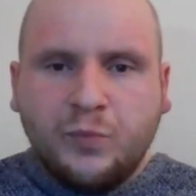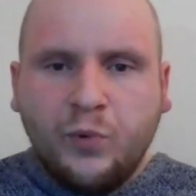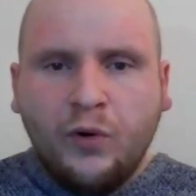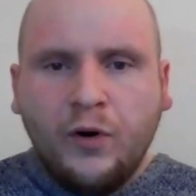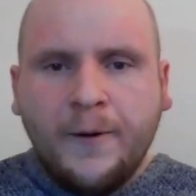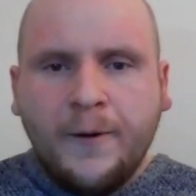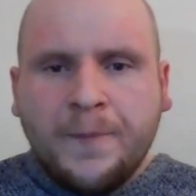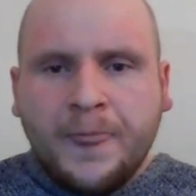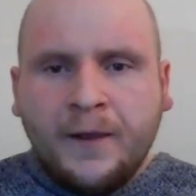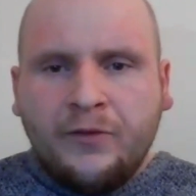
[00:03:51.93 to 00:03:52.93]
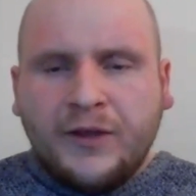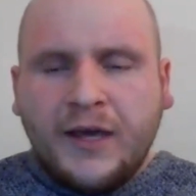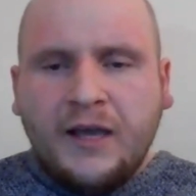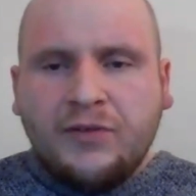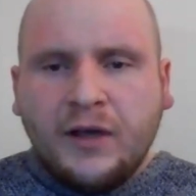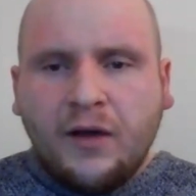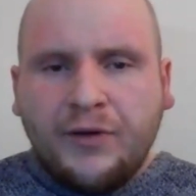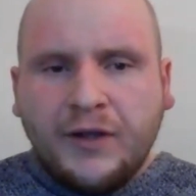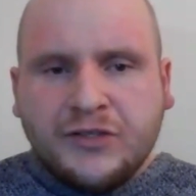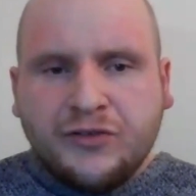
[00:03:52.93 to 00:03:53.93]
But the key thing I
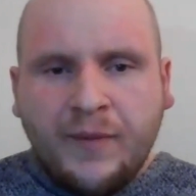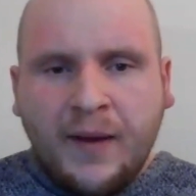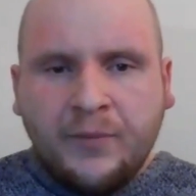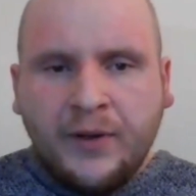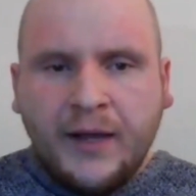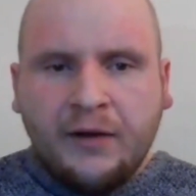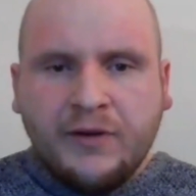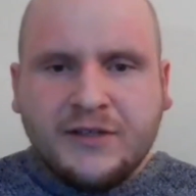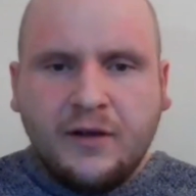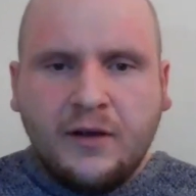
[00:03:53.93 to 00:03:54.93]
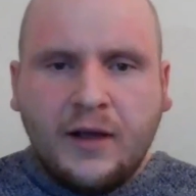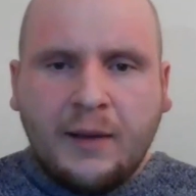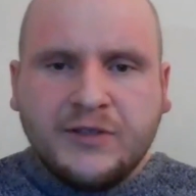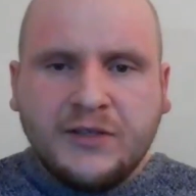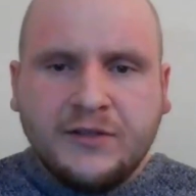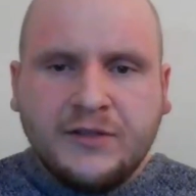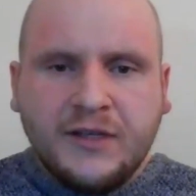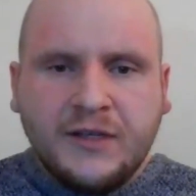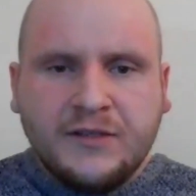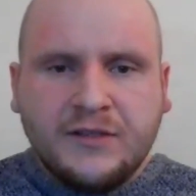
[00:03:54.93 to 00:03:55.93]
think to remember here is that
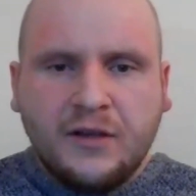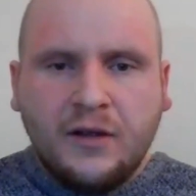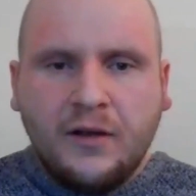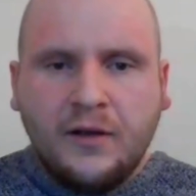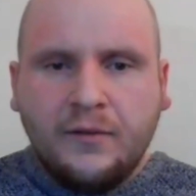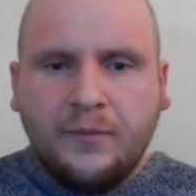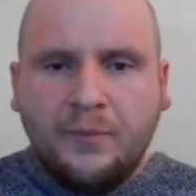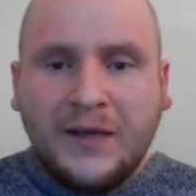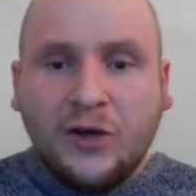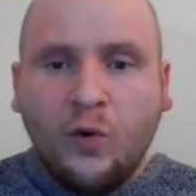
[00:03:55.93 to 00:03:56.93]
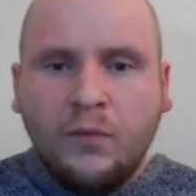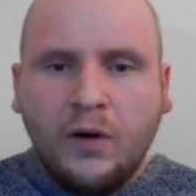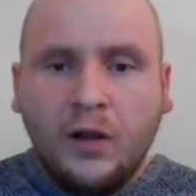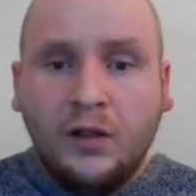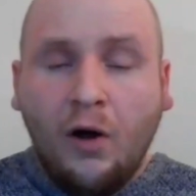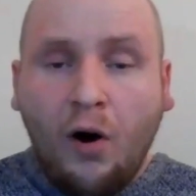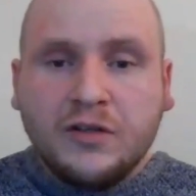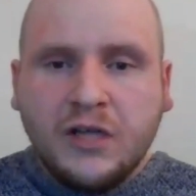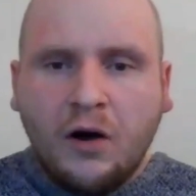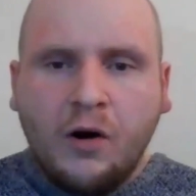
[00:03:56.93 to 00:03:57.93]
absences become a
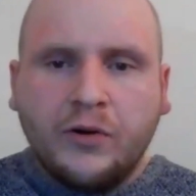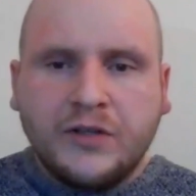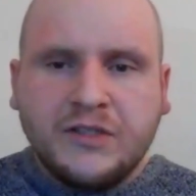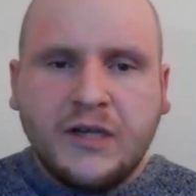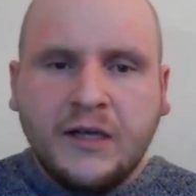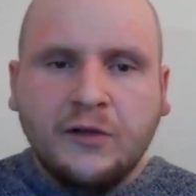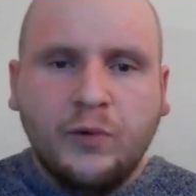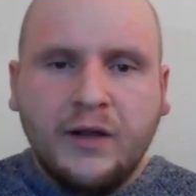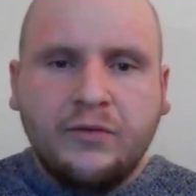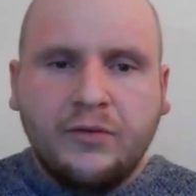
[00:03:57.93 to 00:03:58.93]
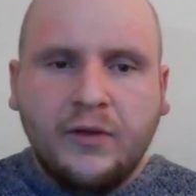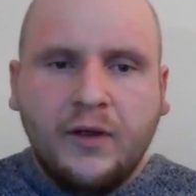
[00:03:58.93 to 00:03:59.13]
lot harder to deal with